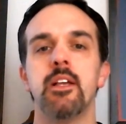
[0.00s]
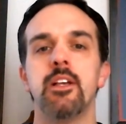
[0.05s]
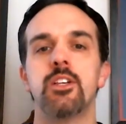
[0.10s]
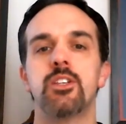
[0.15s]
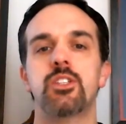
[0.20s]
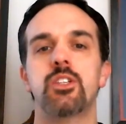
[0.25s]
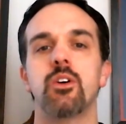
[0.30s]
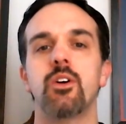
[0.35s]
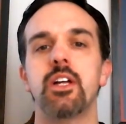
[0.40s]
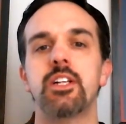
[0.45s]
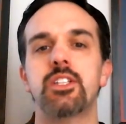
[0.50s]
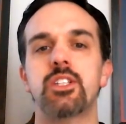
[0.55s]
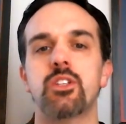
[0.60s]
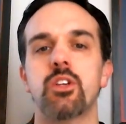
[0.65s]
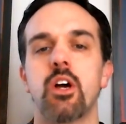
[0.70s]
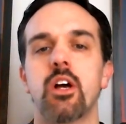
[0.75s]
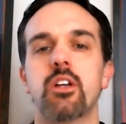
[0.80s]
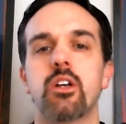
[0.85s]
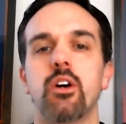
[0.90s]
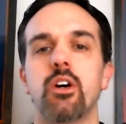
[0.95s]
So let's
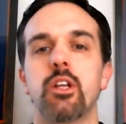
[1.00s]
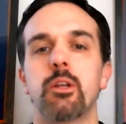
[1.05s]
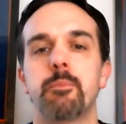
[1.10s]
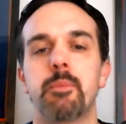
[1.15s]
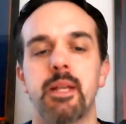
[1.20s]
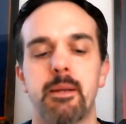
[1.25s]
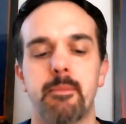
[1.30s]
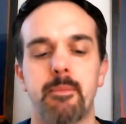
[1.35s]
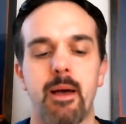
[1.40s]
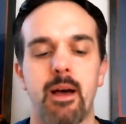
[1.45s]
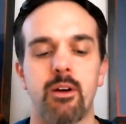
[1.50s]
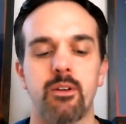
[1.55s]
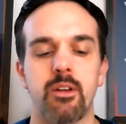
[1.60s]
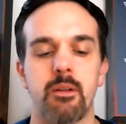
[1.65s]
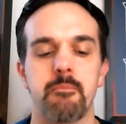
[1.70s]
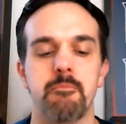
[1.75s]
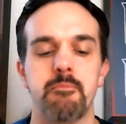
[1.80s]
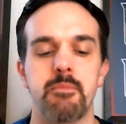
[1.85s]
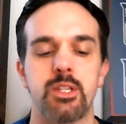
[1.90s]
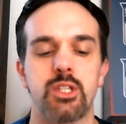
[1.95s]
talk a little bit
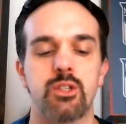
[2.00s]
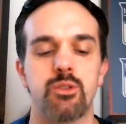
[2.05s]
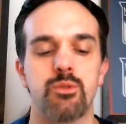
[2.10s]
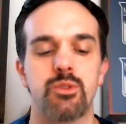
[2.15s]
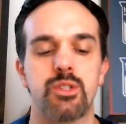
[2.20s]
about Mr.